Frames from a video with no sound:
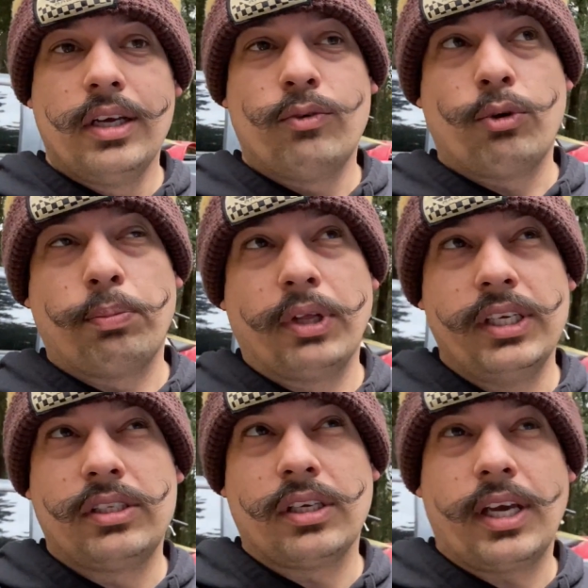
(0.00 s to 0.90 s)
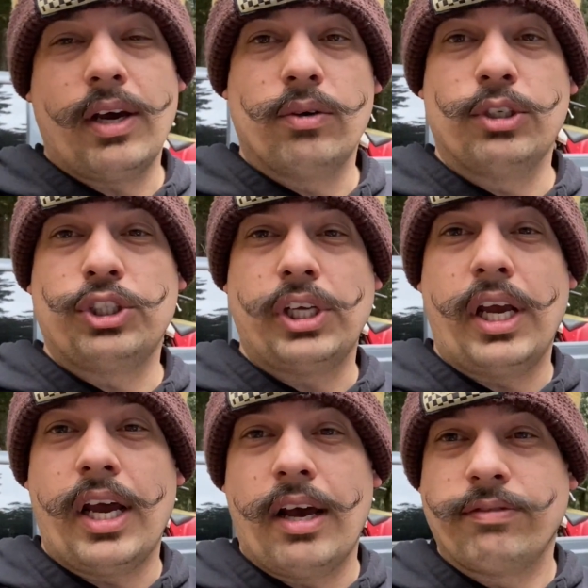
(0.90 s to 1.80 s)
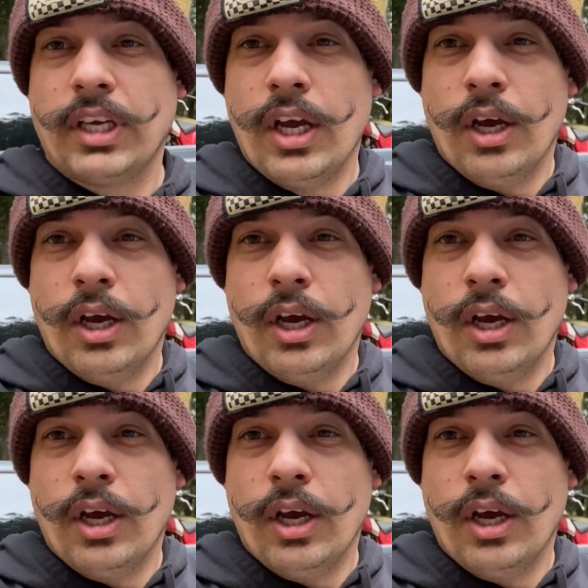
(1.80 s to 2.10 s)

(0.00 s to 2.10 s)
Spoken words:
replace the counter shaft,